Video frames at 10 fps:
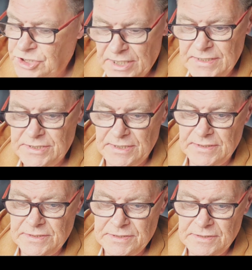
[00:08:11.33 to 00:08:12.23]

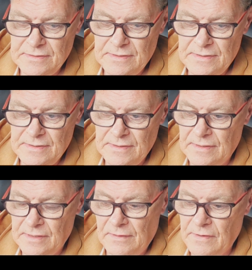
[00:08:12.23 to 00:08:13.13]
changes.
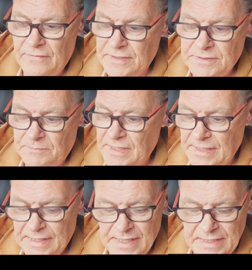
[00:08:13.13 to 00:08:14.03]
I've had
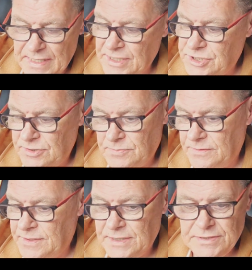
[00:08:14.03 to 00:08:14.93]
barely any
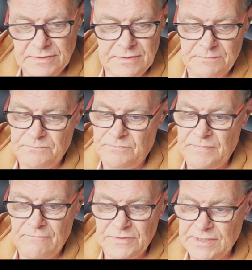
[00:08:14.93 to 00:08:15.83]
issues with this. The
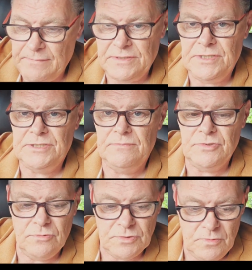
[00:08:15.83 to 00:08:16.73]
infotainment
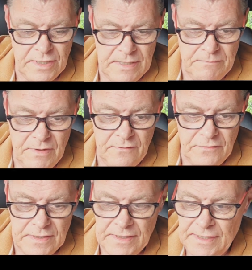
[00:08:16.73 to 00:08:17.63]
system is always working
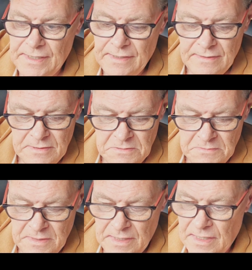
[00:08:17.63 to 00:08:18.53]
perfectly.
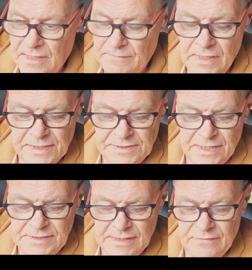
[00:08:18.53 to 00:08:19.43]
Like I
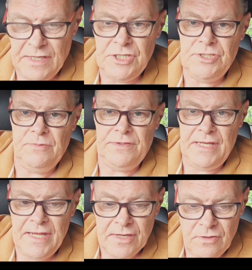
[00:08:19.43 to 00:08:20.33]
said, I did have that issue with
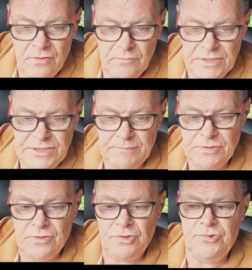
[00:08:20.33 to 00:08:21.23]
the aircon, which
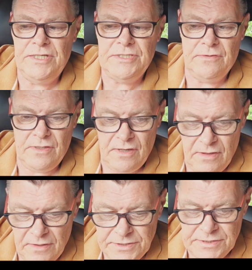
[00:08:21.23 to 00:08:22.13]
seemed to have got addressed on the
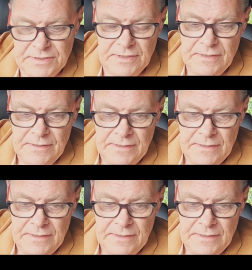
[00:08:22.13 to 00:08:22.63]
last